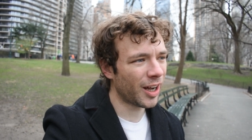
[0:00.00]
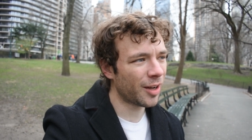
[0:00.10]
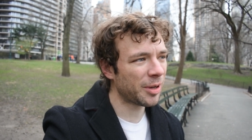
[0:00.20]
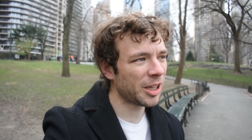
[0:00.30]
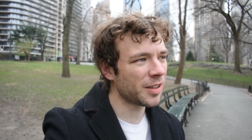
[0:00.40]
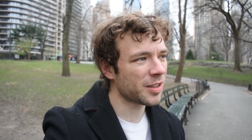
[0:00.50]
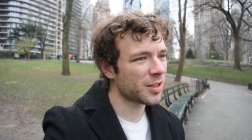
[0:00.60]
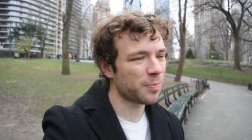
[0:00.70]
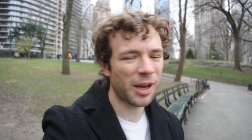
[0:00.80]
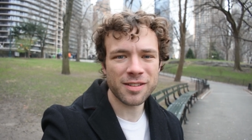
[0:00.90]
I mean,
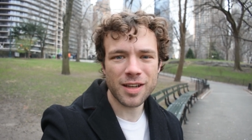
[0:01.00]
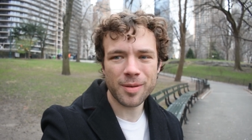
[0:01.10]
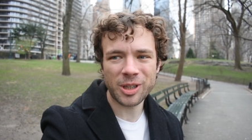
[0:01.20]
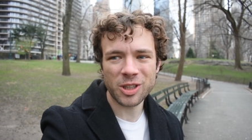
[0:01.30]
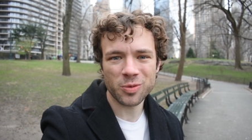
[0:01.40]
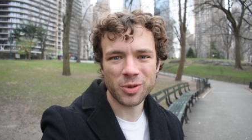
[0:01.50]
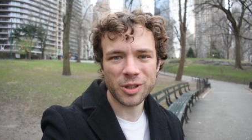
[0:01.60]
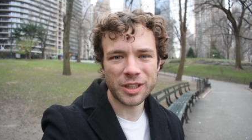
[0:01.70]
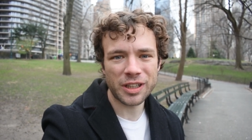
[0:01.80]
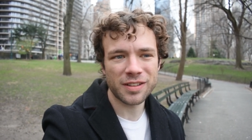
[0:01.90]
this pandemic is
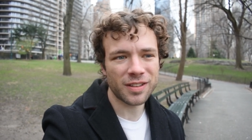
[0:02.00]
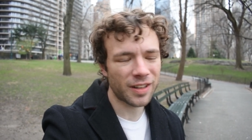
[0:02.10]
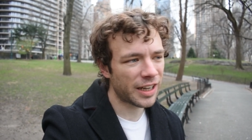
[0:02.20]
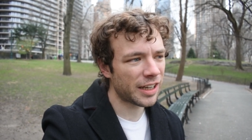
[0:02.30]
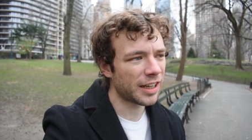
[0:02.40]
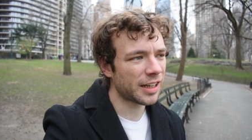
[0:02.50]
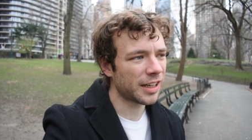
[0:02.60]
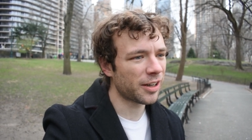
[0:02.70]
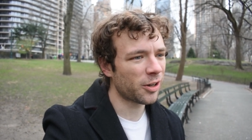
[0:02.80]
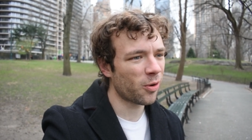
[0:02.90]
really delaying